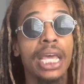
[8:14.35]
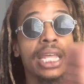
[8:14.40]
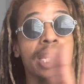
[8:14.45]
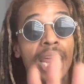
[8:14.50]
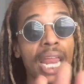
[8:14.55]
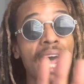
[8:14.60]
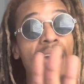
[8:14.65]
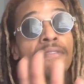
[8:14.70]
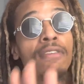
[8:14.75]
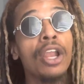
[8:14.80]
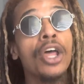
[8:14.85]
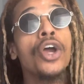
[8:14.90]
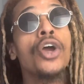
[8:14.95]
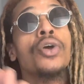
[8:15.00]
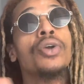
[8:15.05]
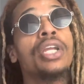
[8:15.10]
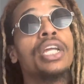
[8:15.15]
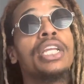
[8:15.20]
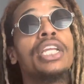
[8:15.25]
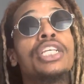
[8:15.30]
that I've
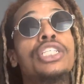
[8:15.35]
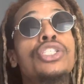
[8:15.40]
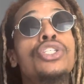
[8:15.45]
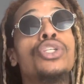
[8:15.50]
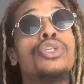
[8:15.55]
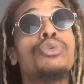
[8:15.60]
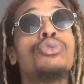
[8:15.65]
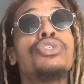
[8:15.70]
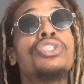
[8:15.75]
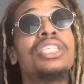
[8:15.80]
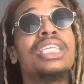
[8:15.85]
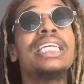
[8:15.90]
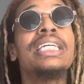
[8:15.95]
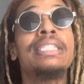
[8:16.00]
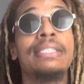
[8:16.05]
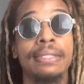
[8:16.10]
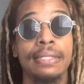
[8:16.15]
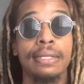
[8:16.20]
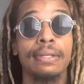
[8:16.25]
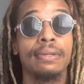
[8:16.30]
learned in this new
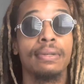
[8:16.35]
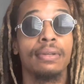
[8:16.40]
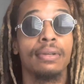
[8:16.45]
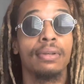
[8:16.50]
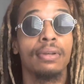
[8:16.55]
season